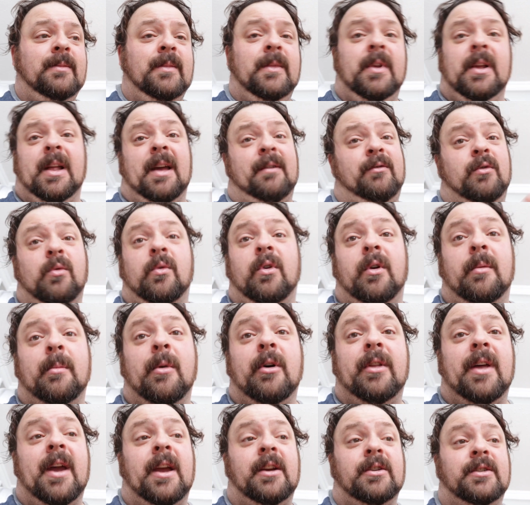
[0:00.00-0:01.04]
you'll have to worry
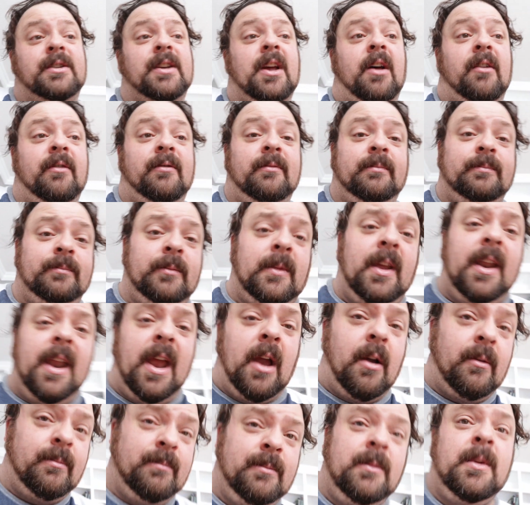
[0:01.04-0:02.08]
about that yourself.
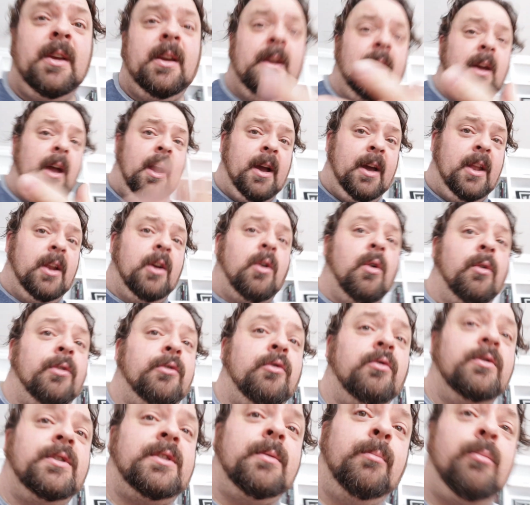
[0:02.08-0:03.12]
Anyhow, I'm I'm gonna go
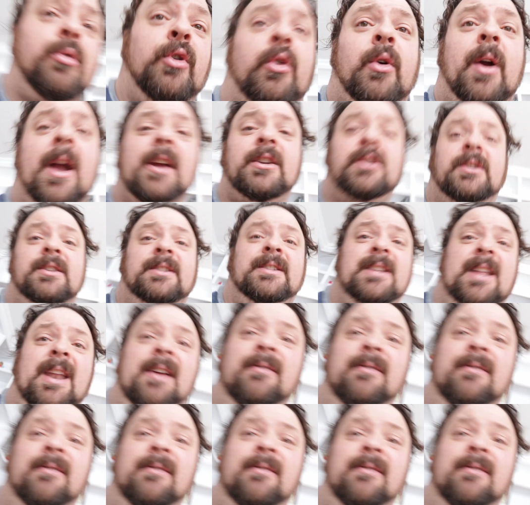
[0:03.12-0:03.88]
through some progressions that